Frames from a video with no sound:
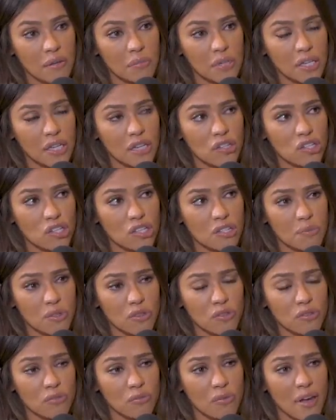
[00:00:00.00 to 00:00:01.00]
because she's
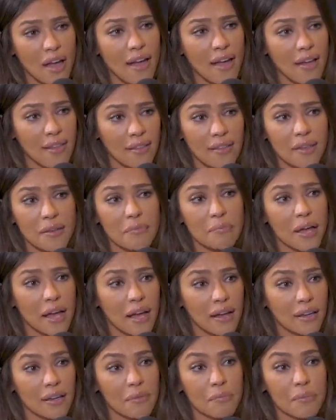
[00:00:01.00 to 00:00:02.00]
been through hell and
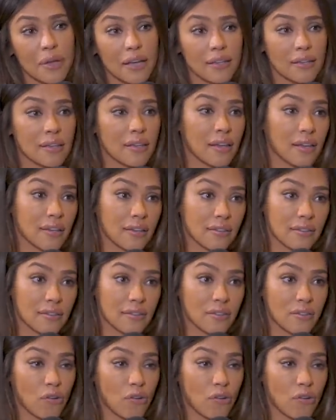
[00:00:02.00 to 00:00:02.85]
back and back again